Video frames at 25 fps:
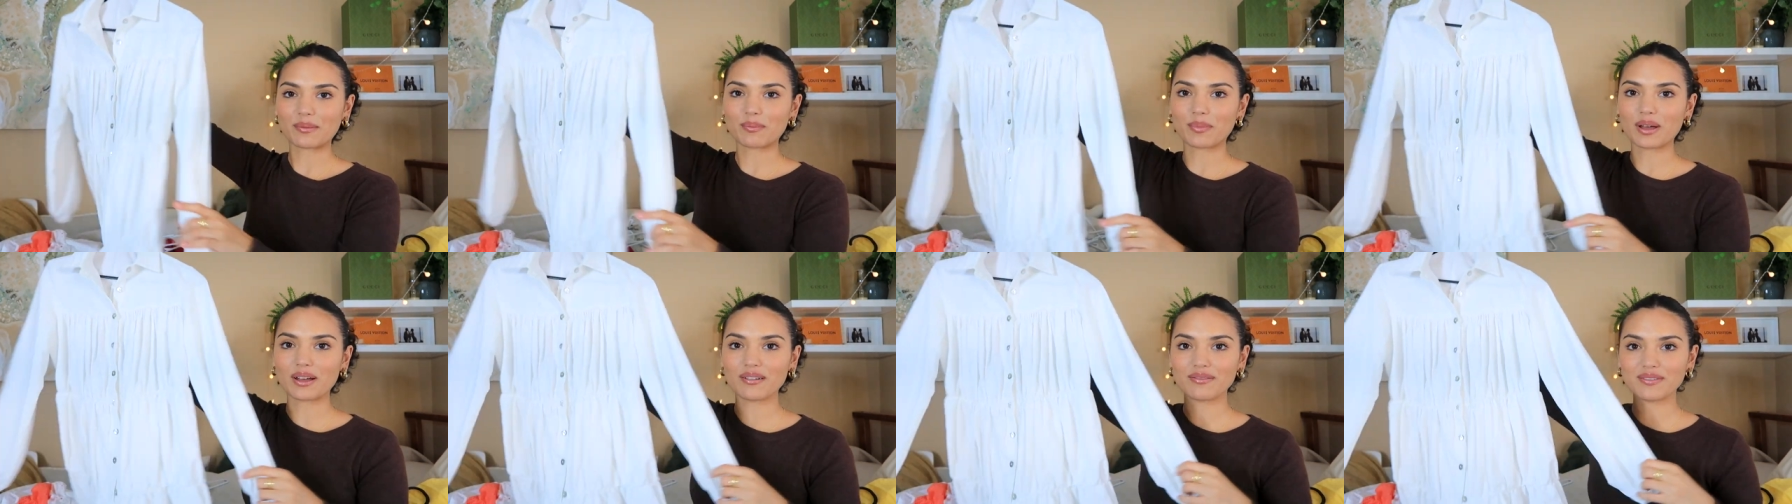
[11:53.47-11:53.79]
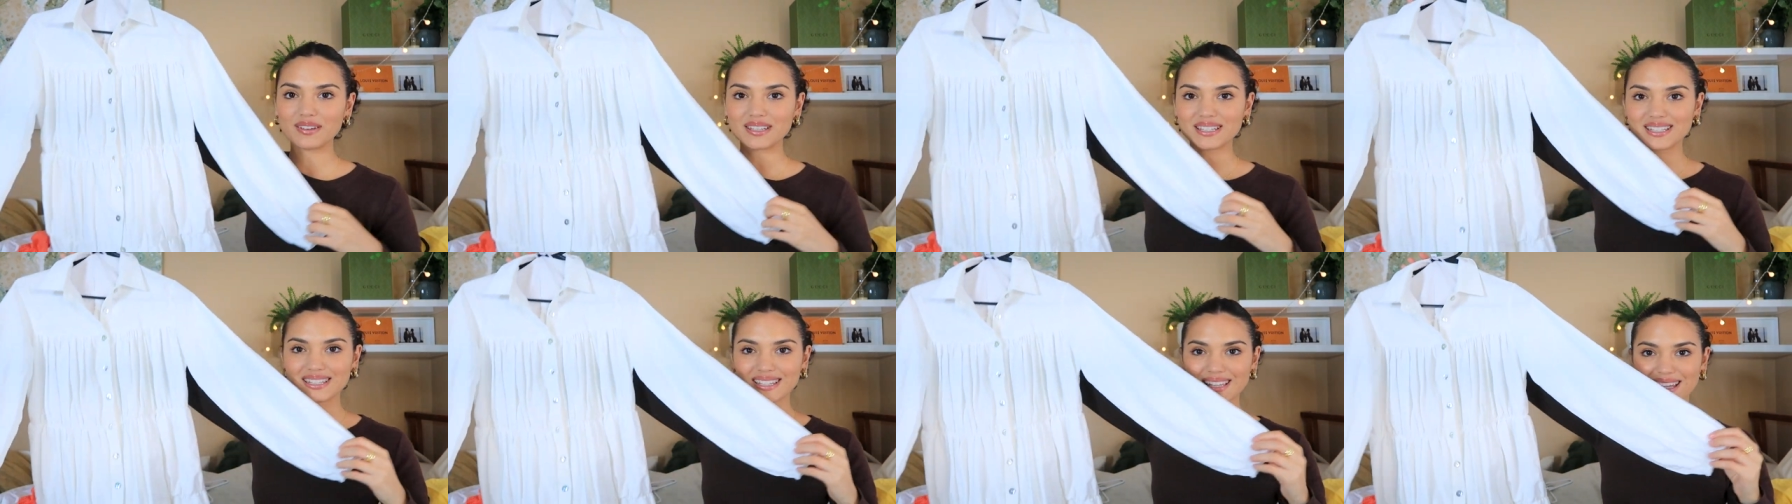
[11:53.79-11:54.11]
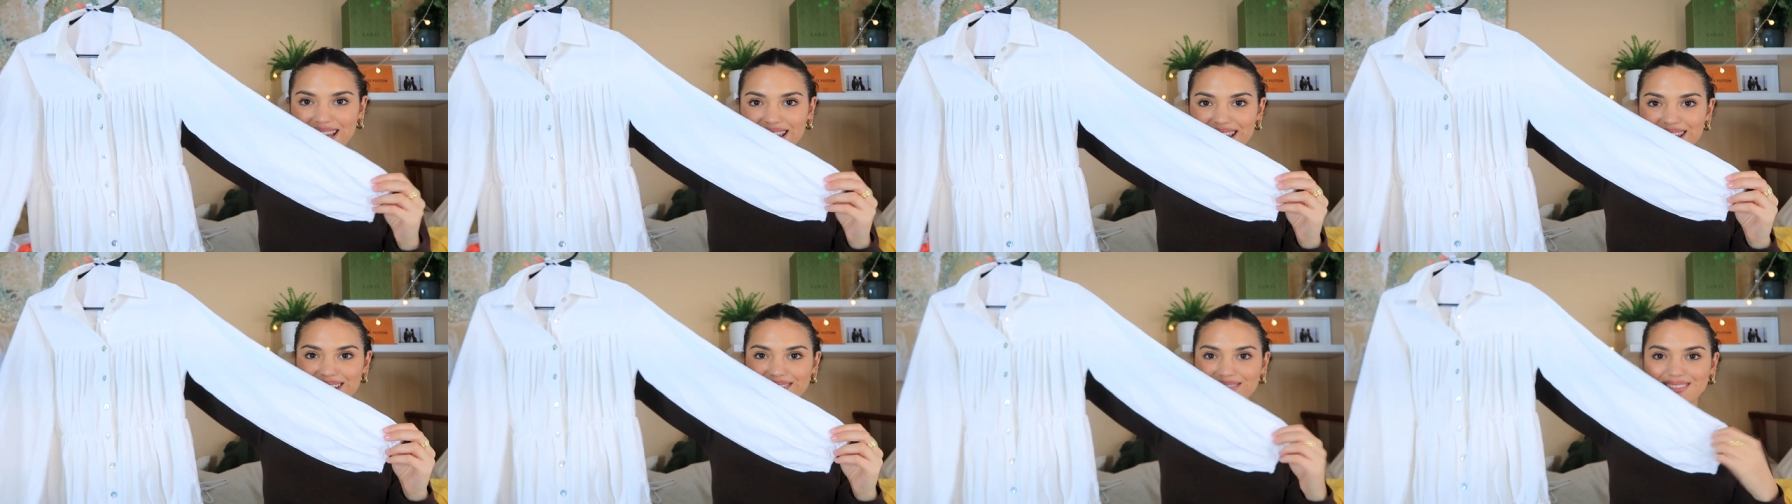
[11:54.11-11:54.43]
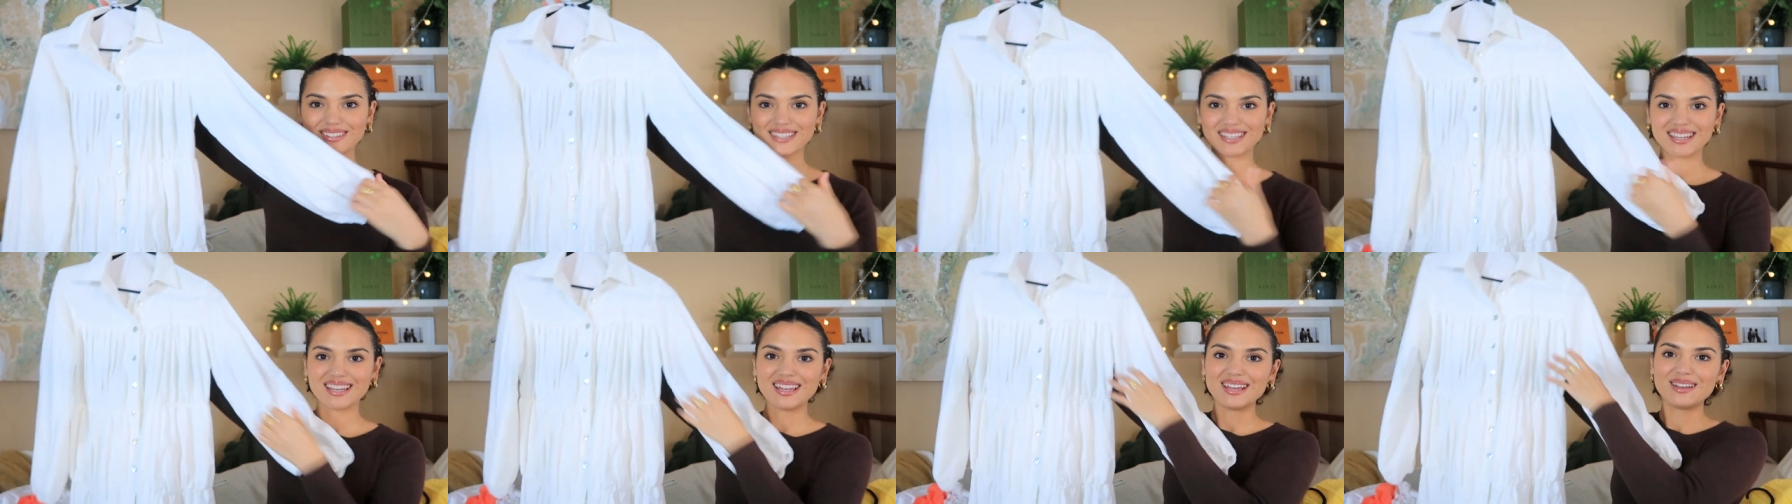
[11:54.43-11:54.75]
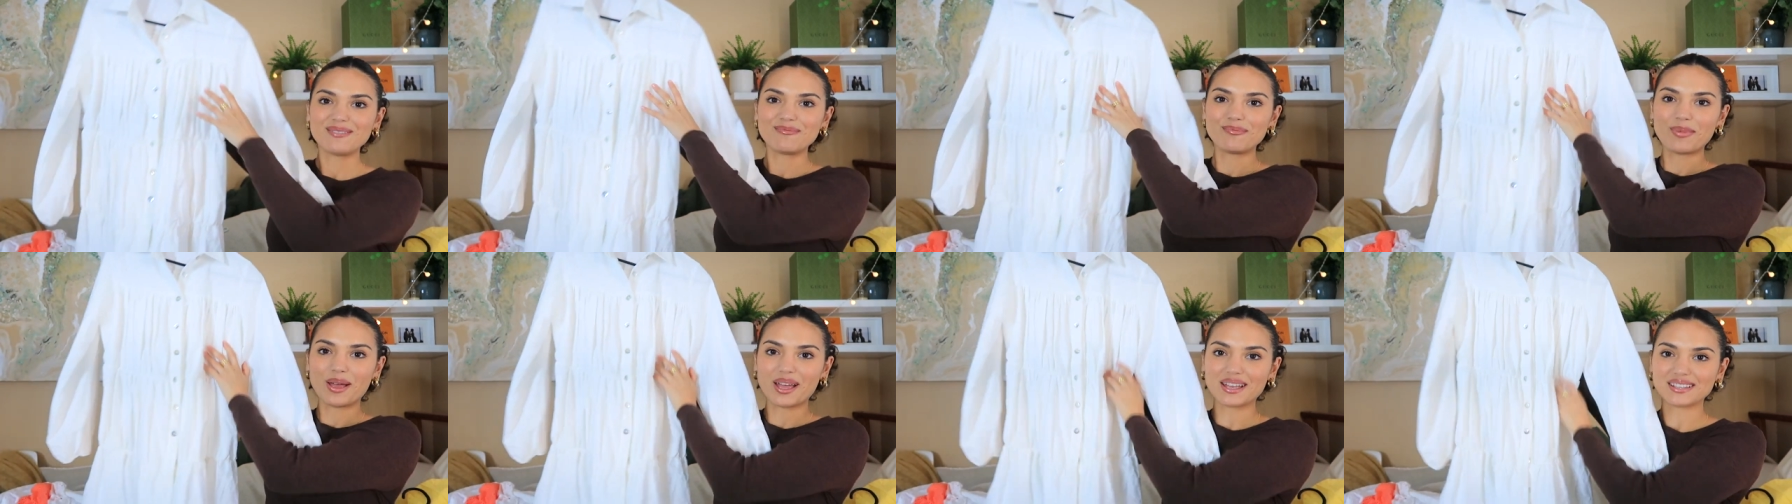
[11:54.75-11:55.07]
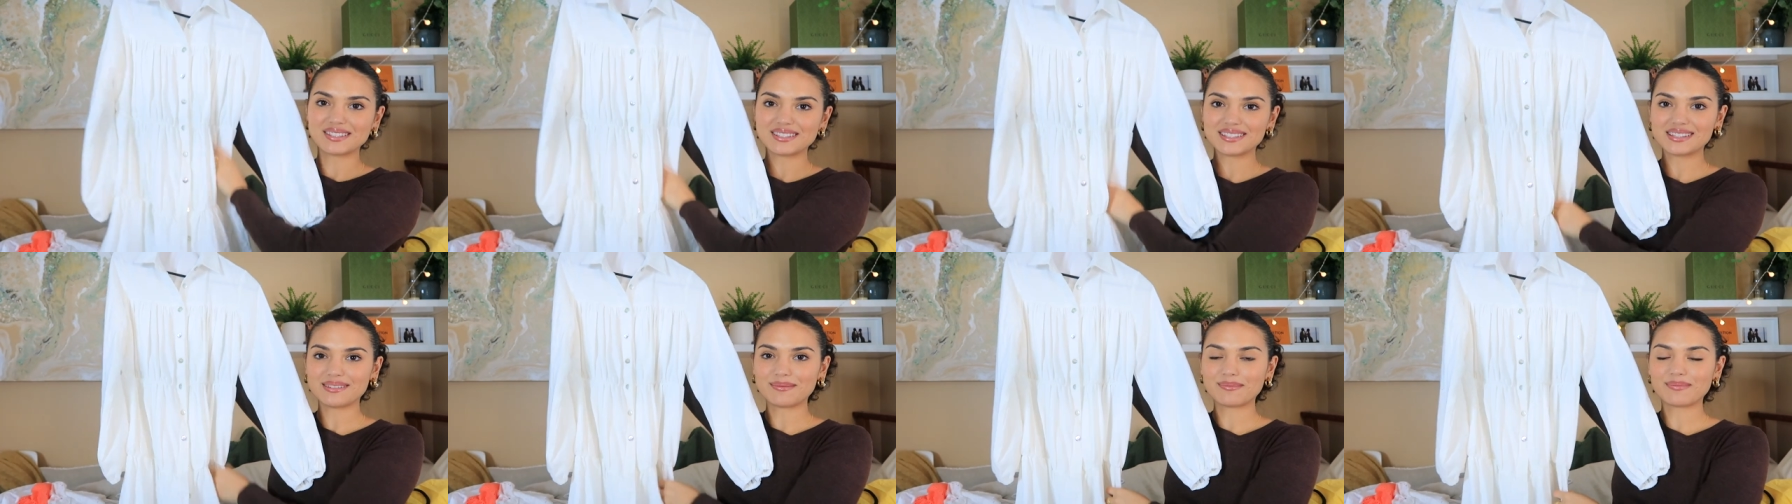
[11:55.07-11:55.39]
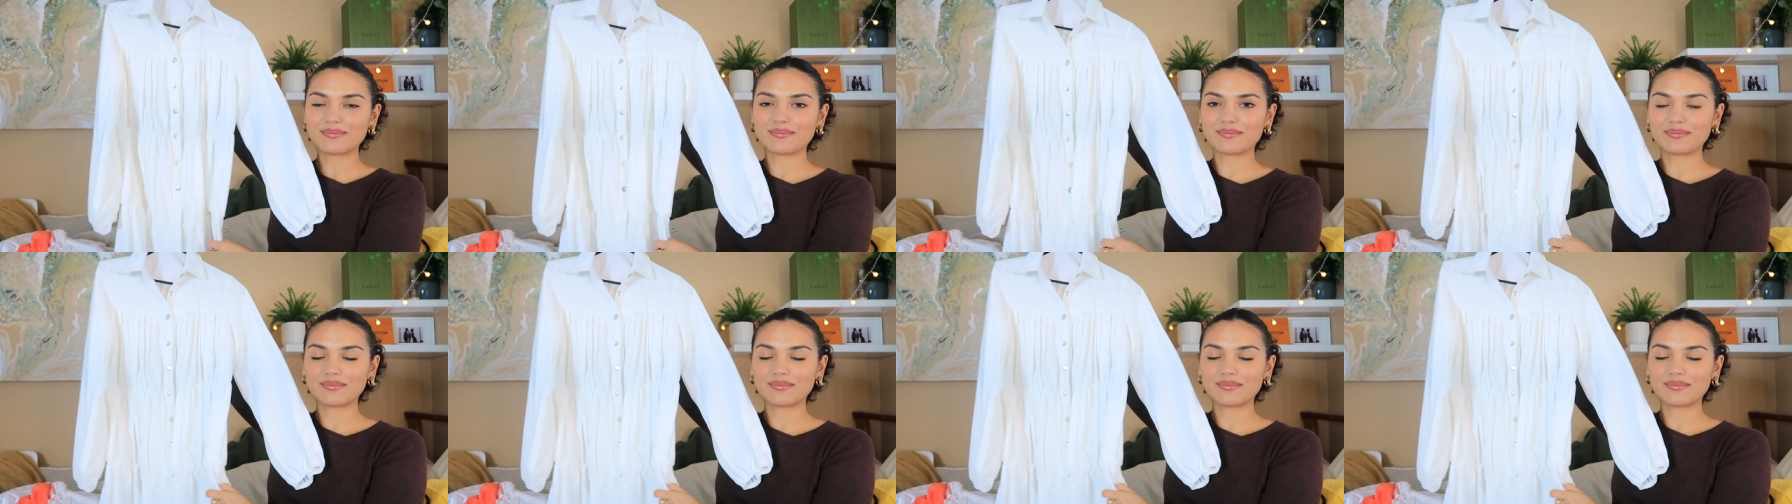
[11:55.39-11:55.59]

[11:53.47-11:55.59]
puffy sleeved, puffy,